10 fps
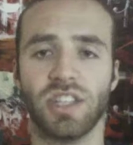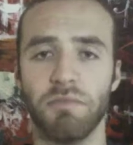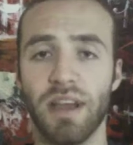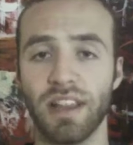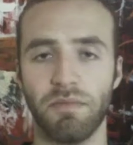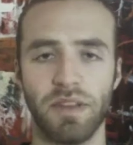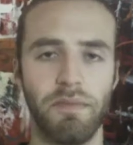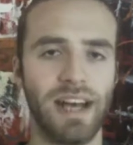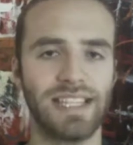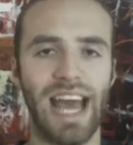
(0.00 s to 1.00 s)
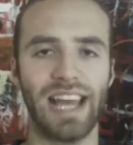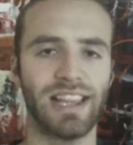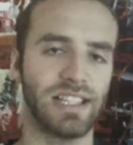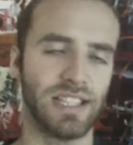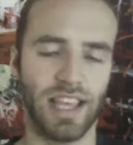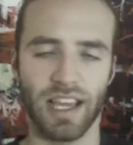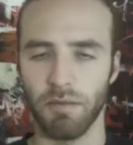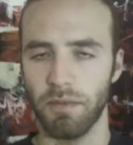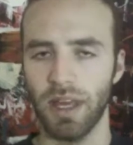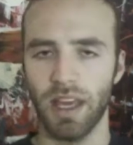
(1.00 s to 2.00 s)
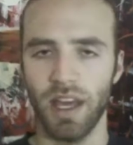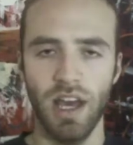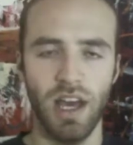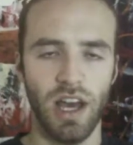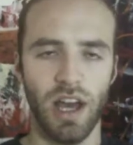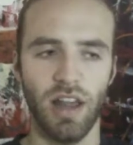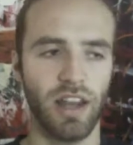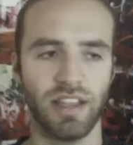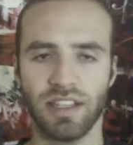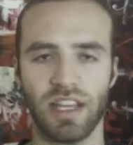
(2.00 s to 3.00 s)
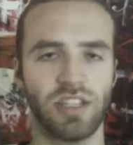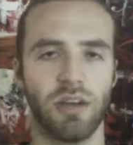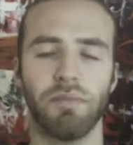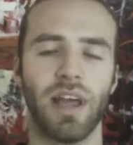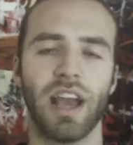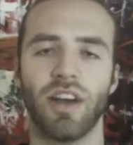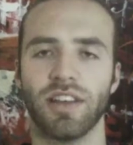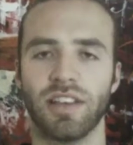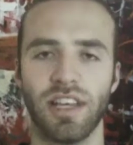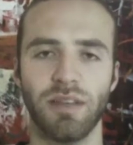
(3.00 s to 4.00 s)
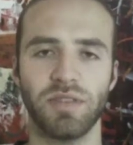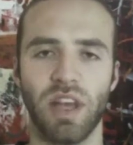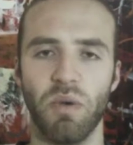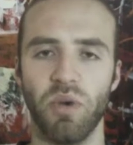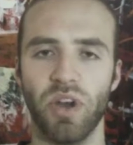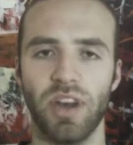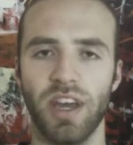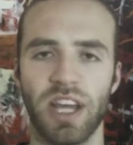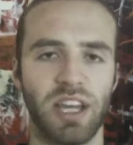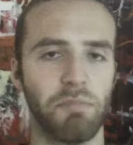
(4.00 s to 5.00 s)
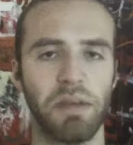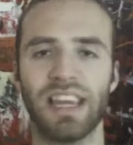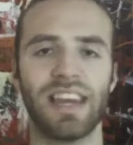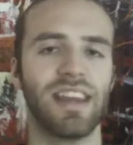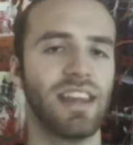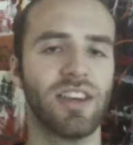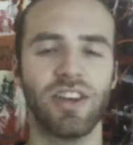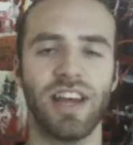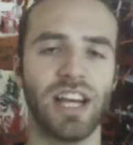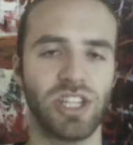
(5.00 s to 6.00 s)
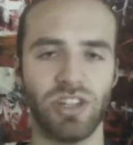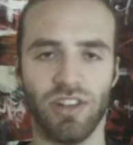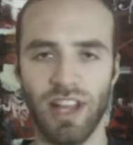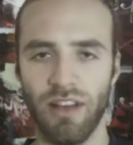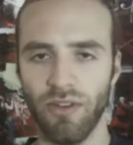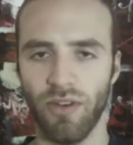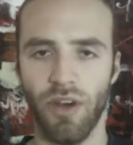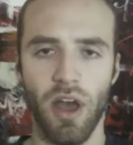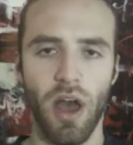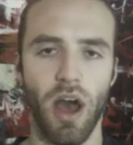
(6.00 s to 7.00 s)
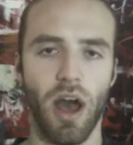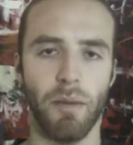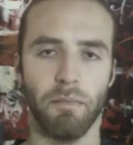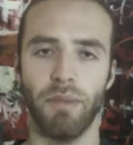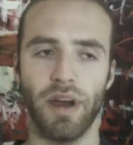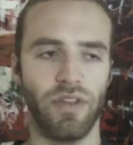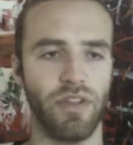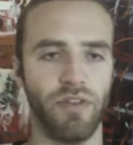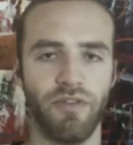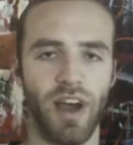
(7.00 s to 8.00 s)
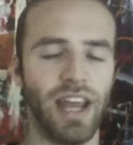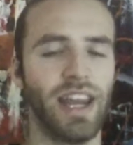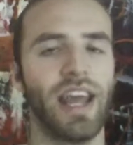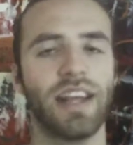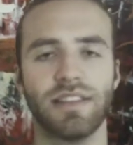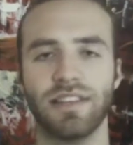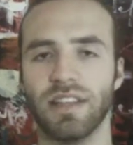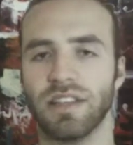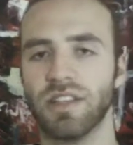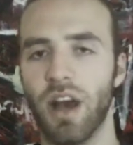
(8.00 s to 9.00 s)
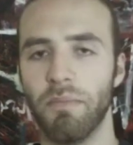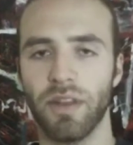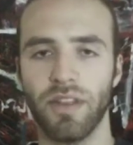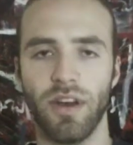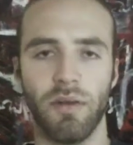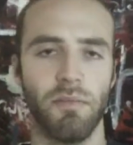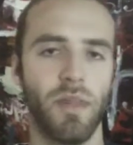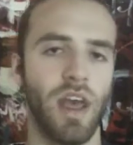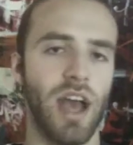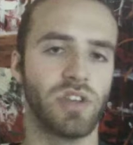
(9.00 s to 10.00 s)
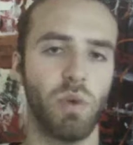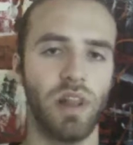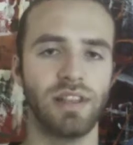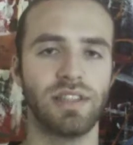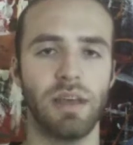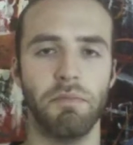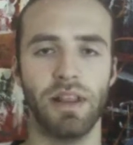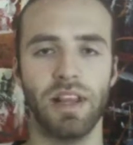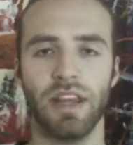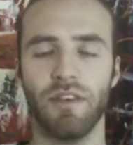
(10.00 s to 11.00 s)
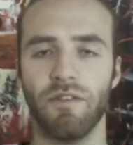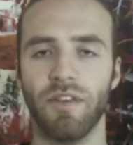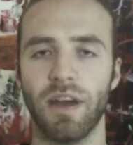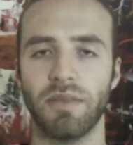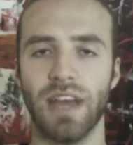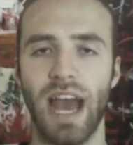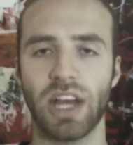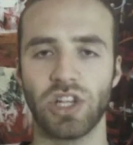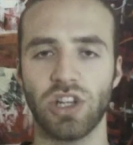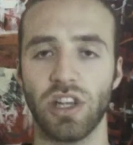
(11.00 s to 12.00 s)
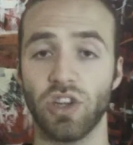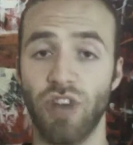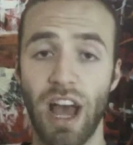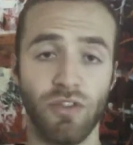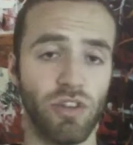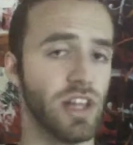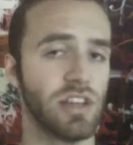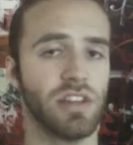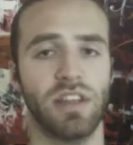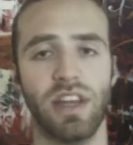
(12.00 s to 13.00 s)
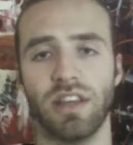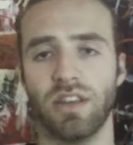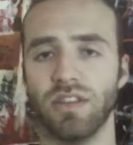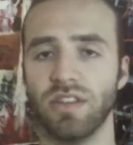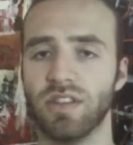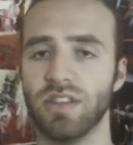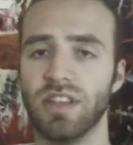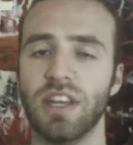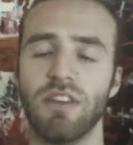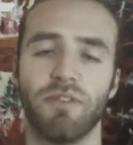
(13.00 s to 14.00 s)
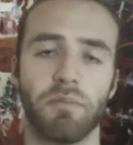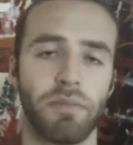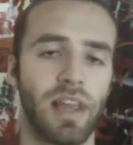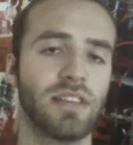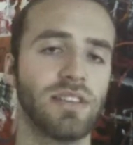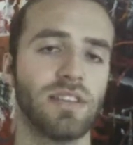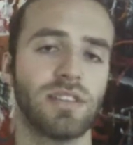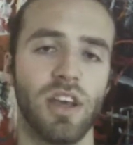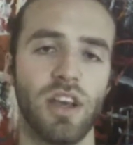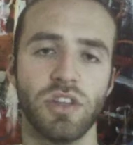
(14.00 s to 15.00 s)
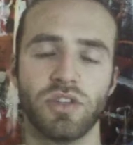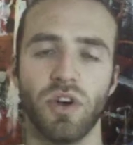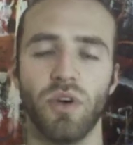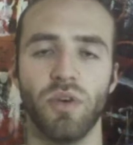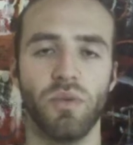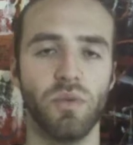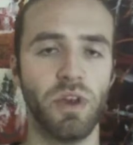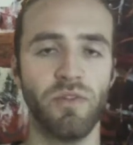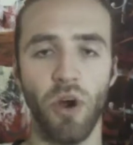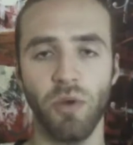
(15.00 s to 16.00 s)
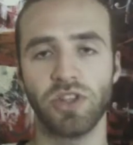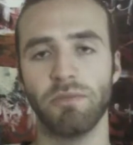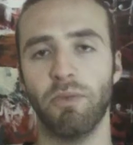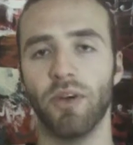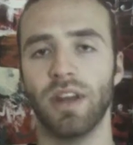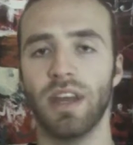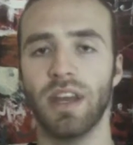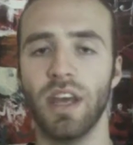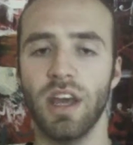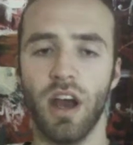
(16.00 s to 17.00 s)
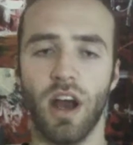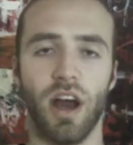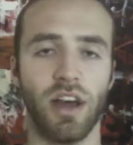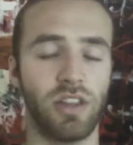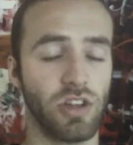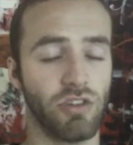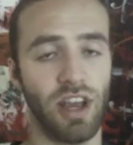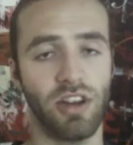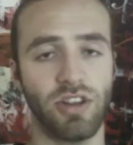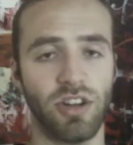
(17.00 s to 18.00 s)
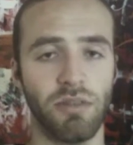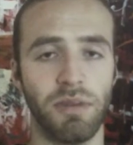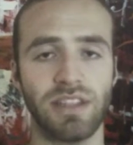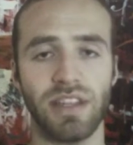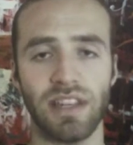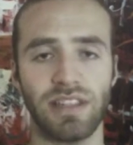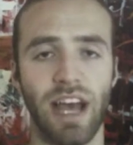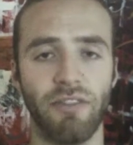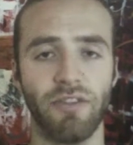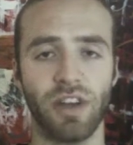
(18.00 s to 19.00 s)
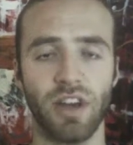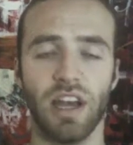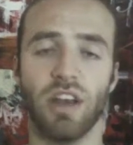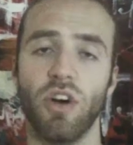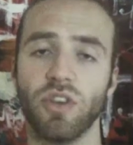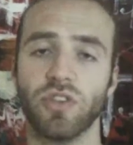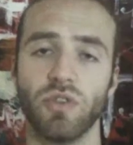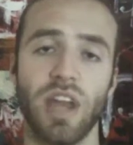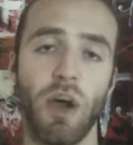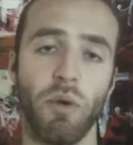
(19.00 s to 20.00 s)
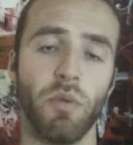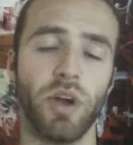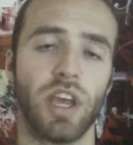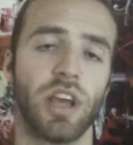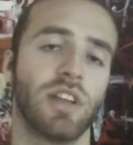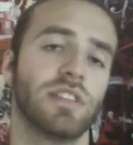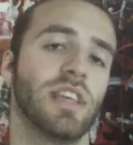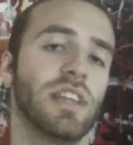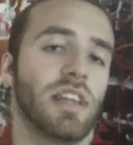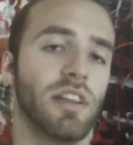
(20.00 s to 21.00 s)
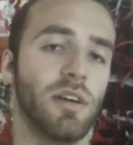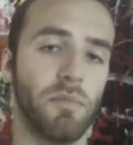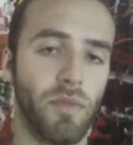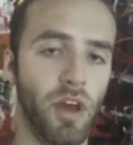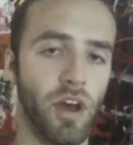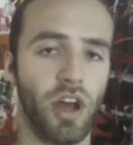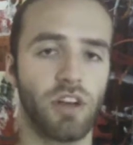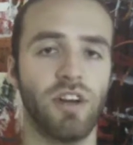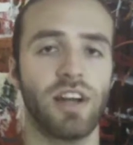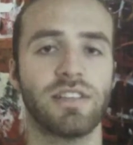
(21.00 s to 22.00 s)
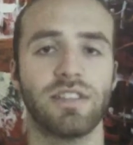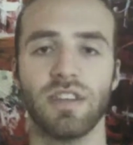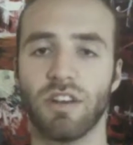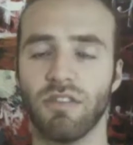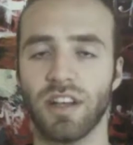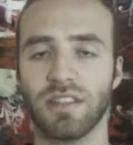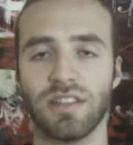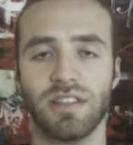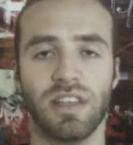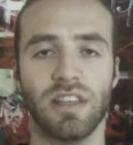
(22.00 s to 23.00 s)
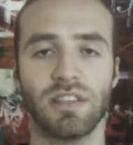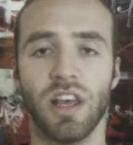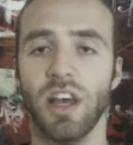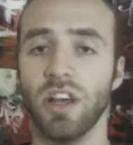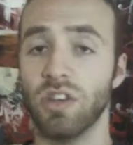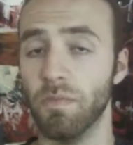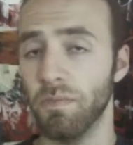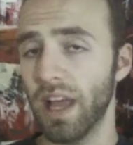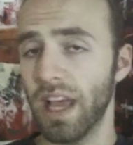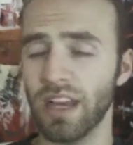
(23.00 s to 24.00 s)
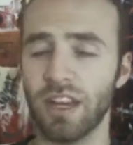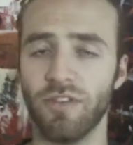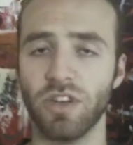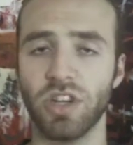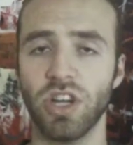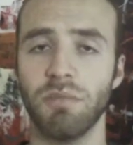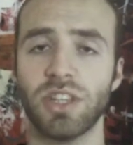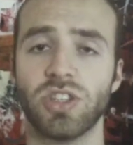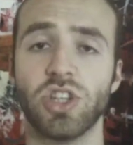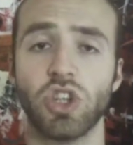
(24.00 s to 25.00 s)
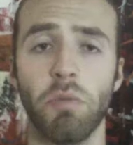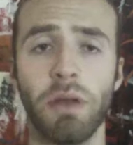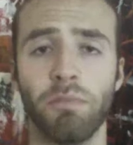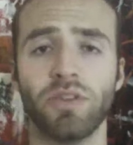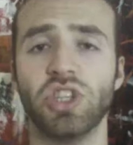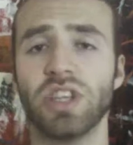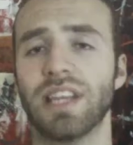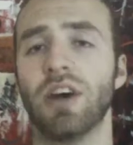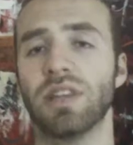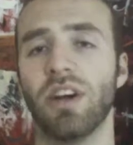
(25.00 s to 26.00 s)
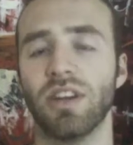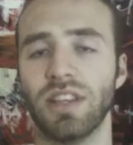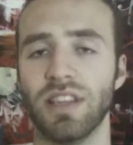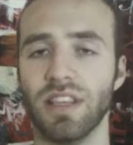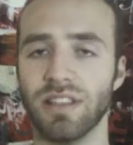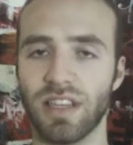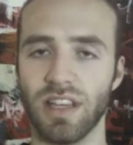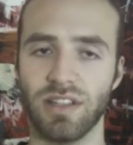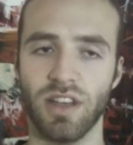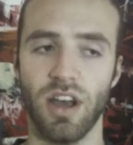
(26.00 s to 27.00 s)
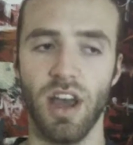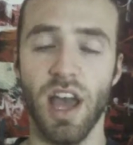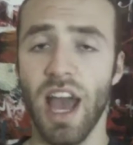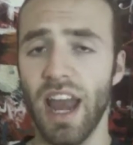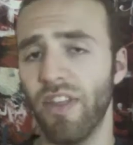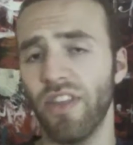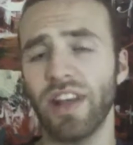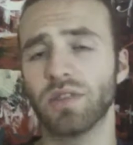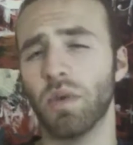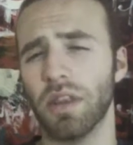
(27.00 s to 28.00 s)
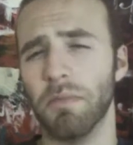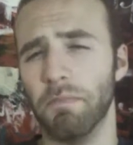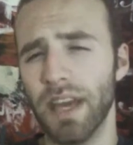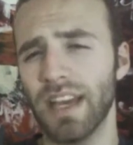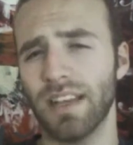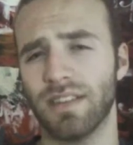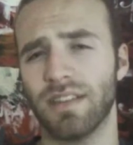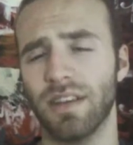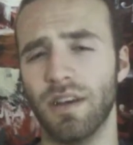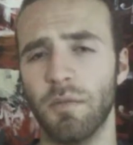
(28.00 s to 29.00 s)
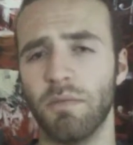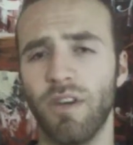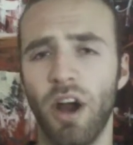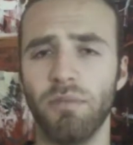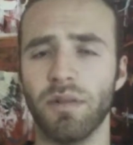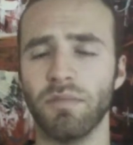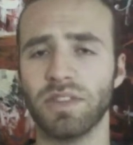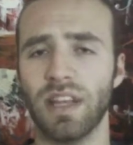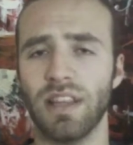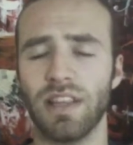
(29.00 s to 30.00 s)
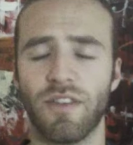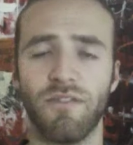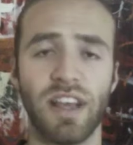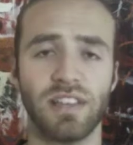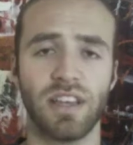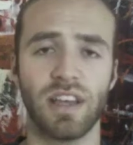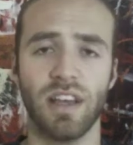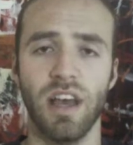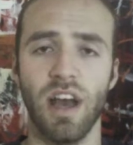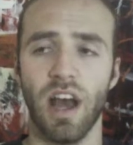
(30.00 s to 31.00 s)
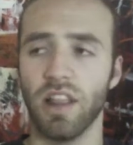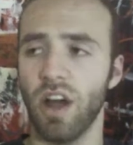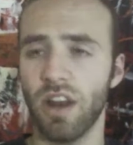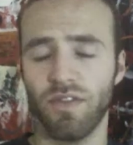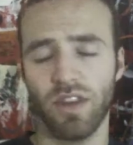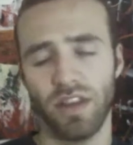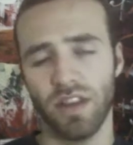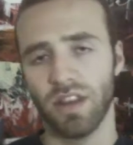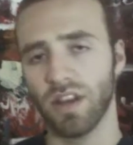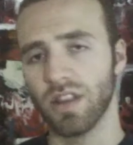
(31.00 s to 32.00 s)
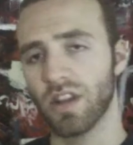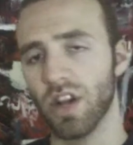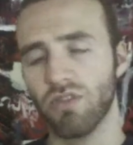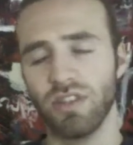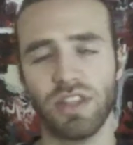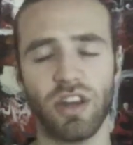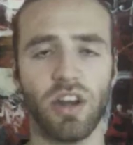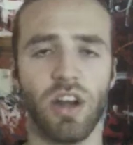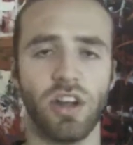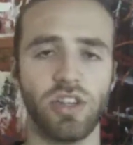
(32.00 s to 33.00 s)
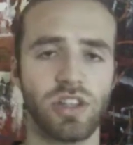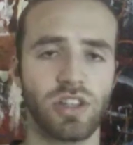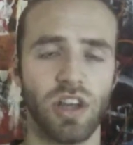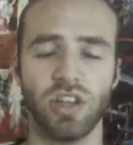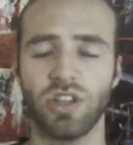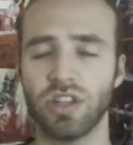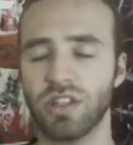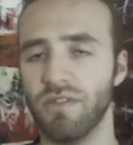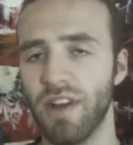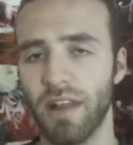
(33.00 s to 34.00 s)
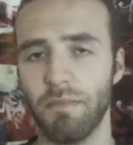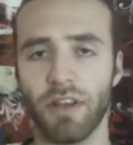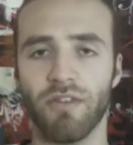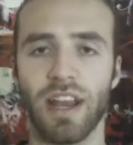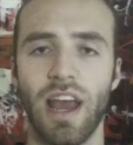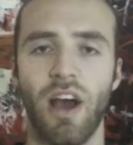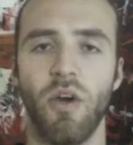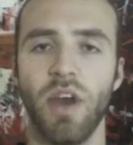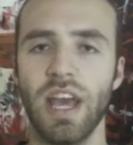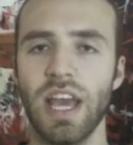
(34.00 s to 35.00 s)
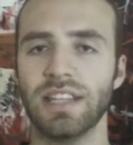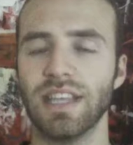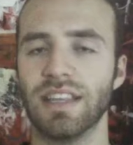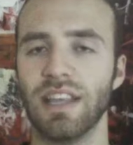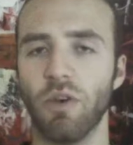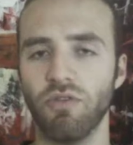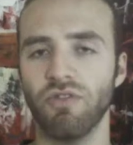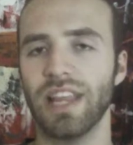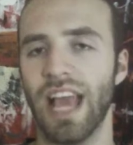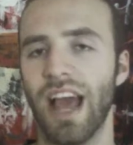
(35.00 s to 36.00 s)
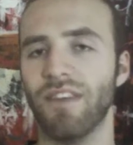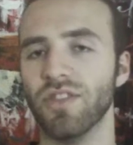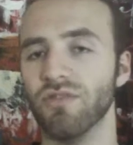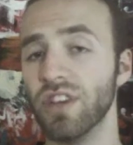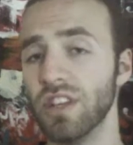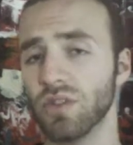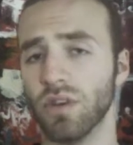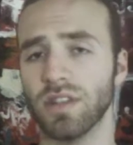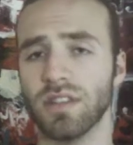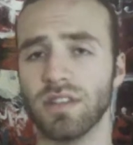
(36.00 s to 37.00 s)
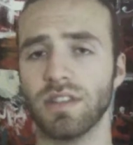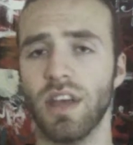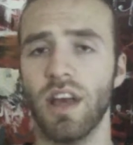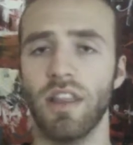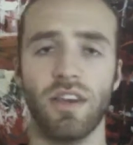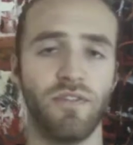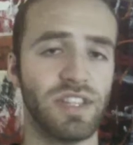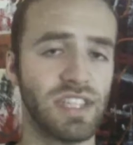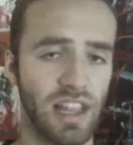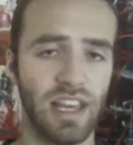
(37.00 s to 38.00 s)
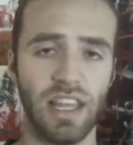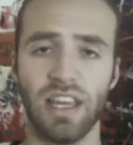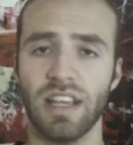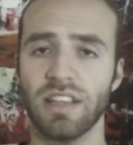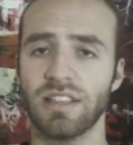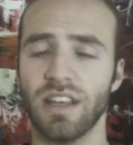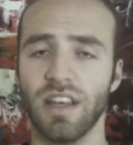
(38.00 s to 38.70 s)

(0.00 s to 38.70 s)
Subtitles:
and to make them the best athletes that they can be. A lot of these kids are playing on teams that would compete at an international level, but the finance is stopping them, as well as the ability for them to actually travel and to see different places. So we've always supported the greater tournaments in East Africa, and also now we're working on sending them across the seas to play in different tournaments to show people just how talented these kids are. And I think that's one of the biggest problems that's facing a lot of the countries that are just developing right now, is that they don't really have the resources, the facilities,